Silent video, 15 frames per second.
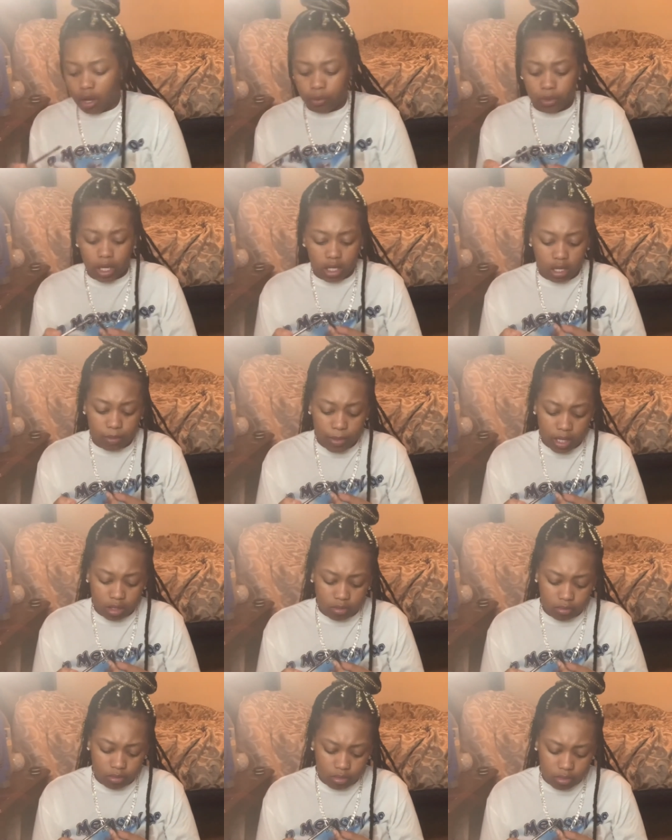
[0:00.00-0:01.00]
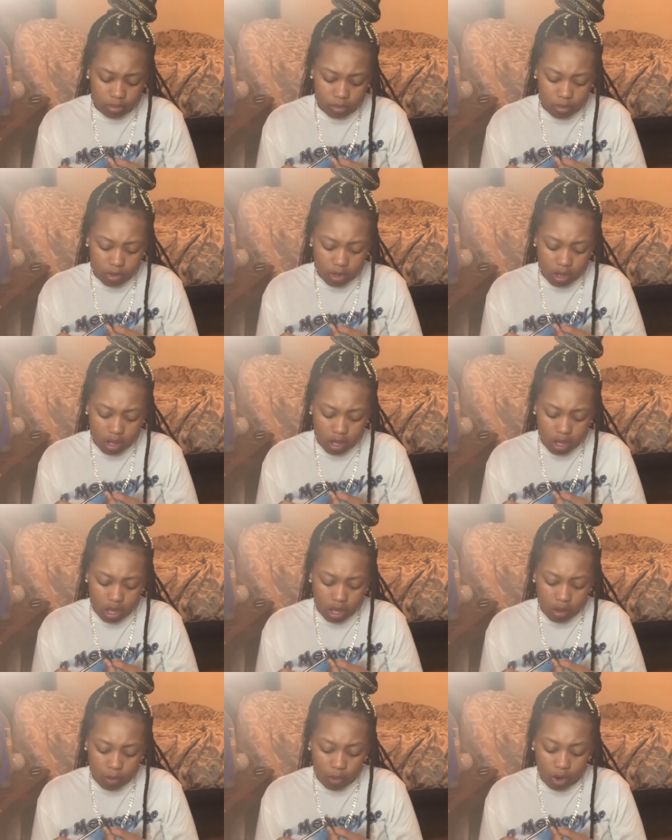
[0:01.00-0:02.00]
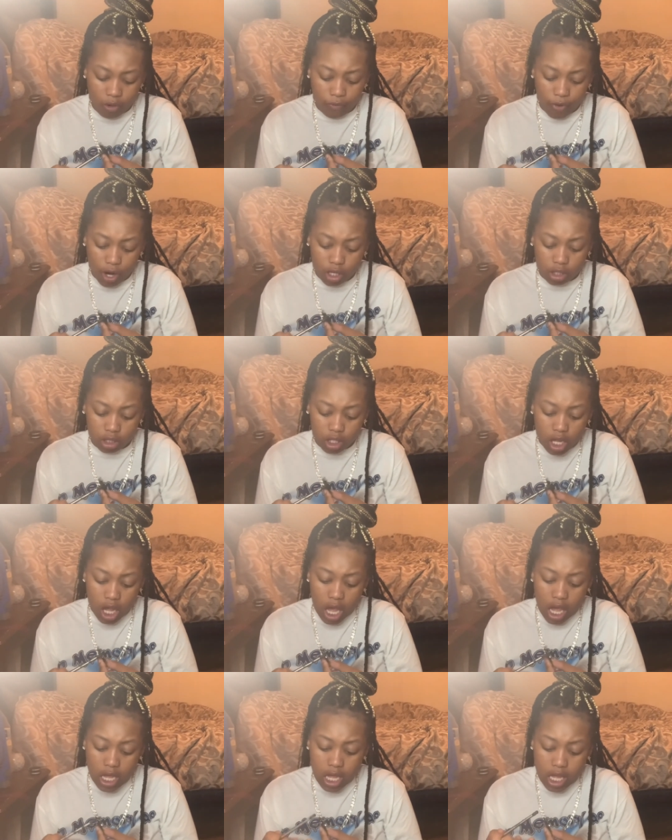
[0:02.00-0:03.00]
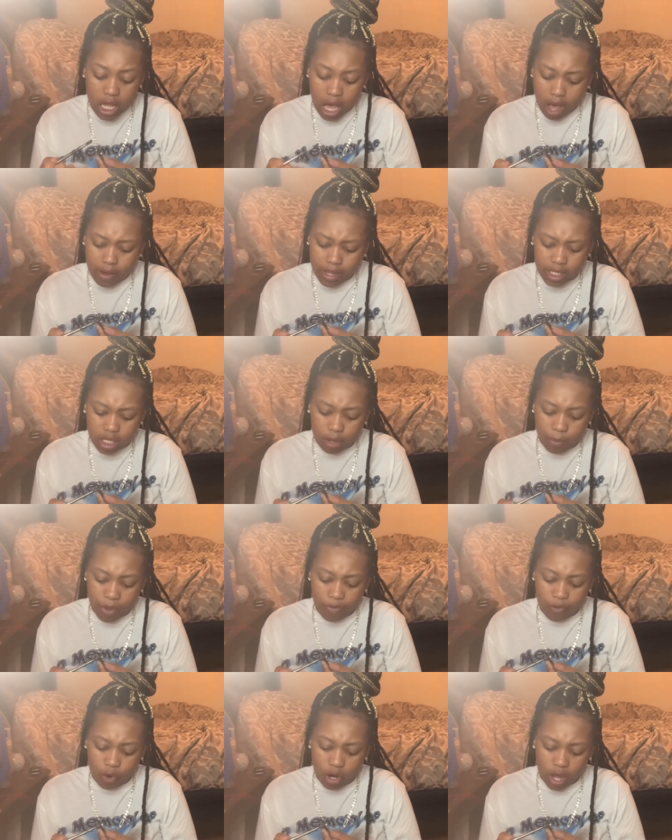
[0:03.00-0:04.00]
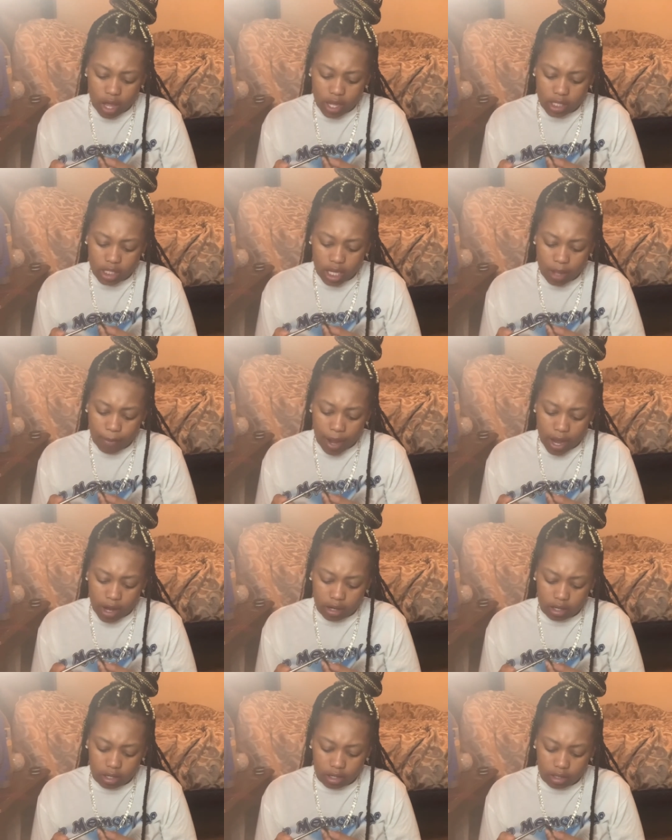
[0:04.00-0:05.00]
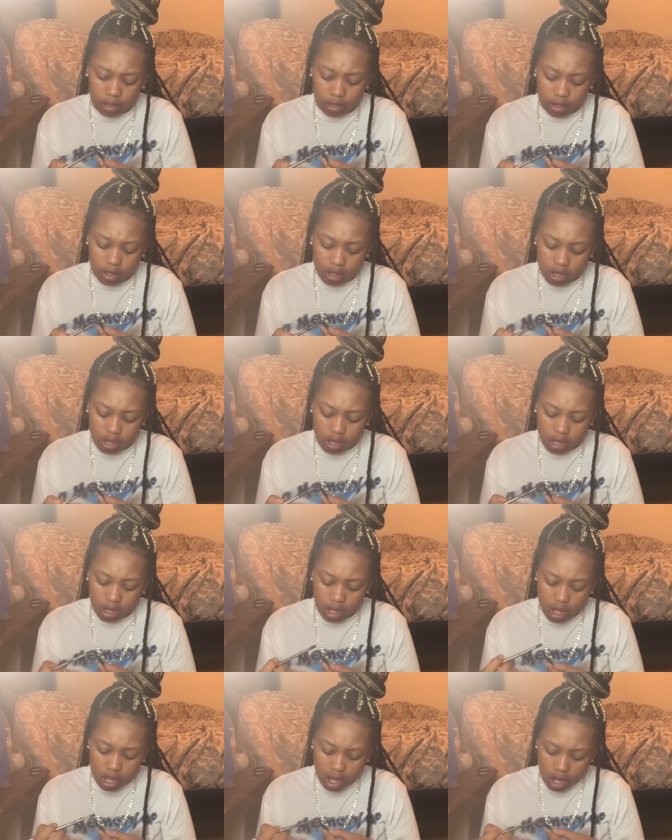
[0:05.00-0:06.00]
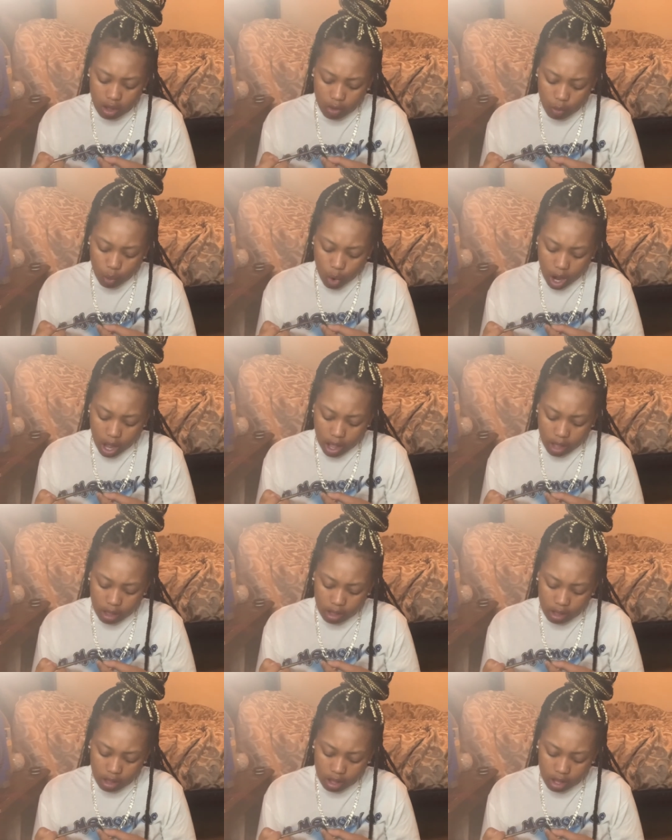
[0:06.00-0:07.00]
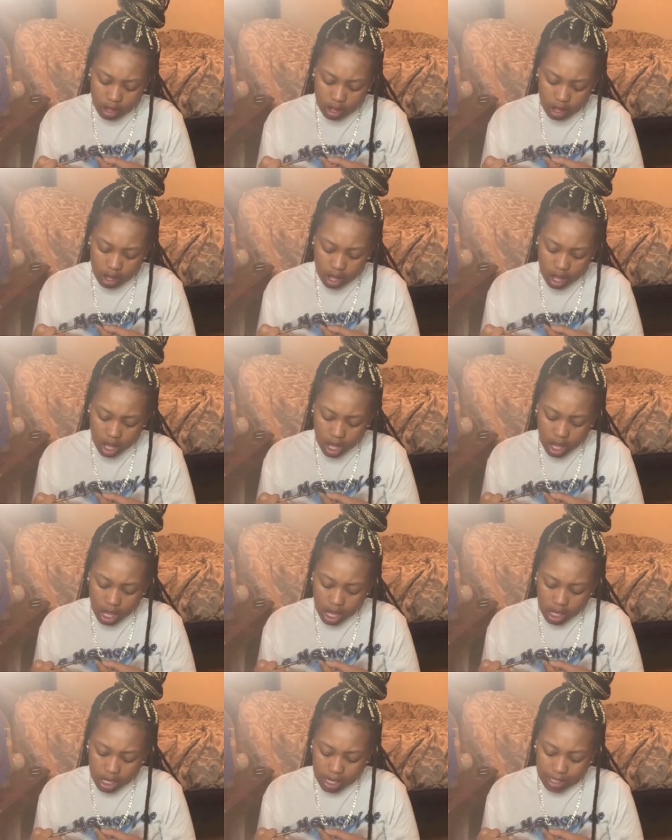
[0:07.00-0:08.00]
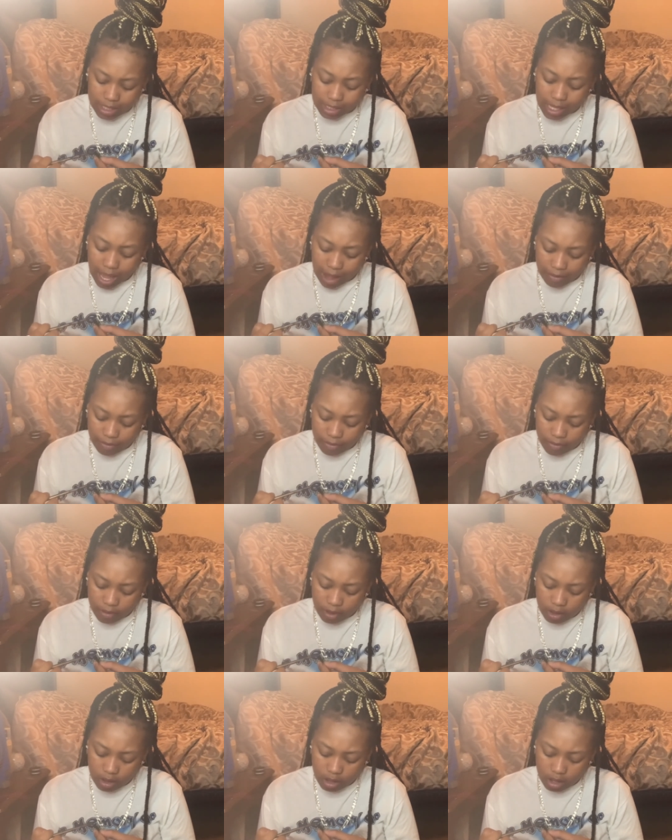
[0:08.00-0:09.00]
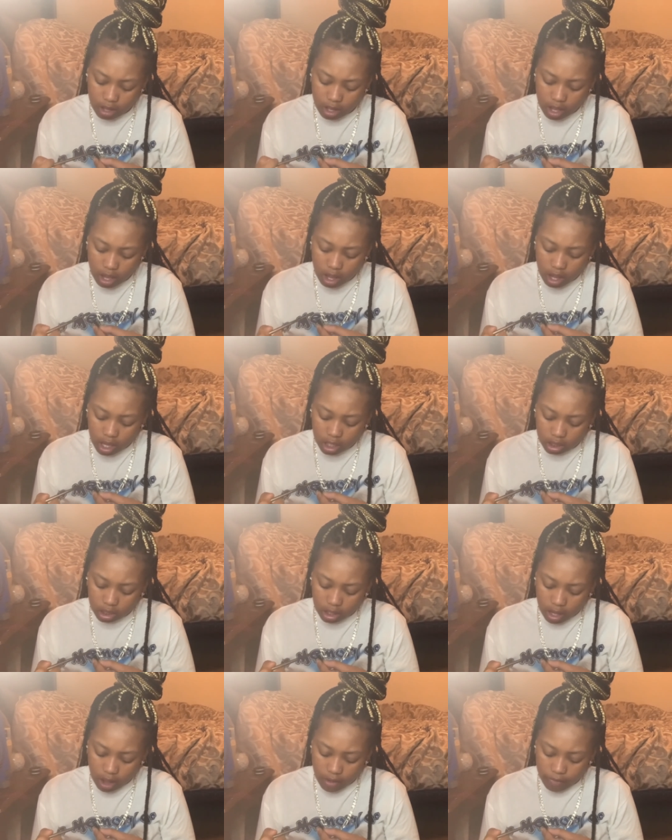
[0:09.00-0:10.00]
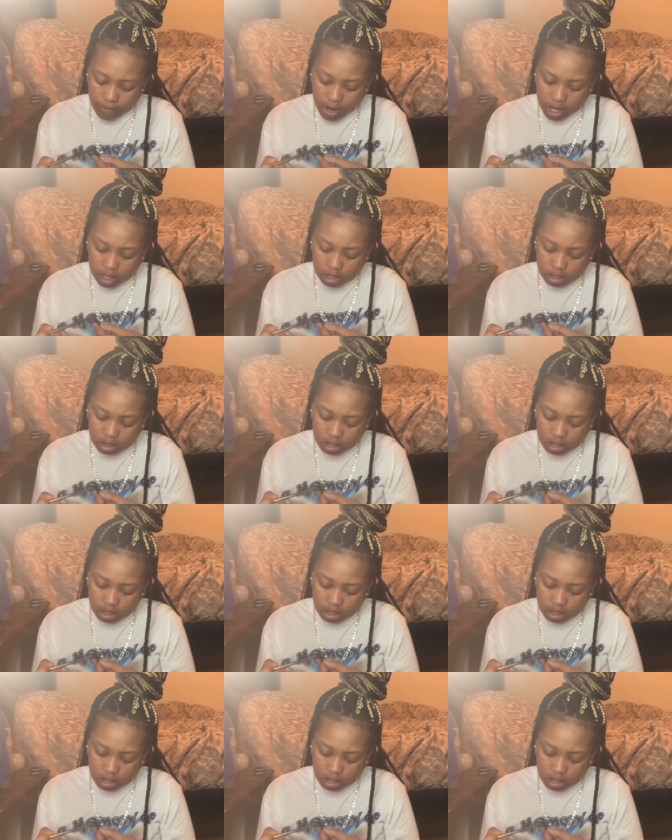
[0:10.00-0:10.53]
when I come home. Well first, y'all it took me four days to get my hair done. Why? Cause life. So y'all first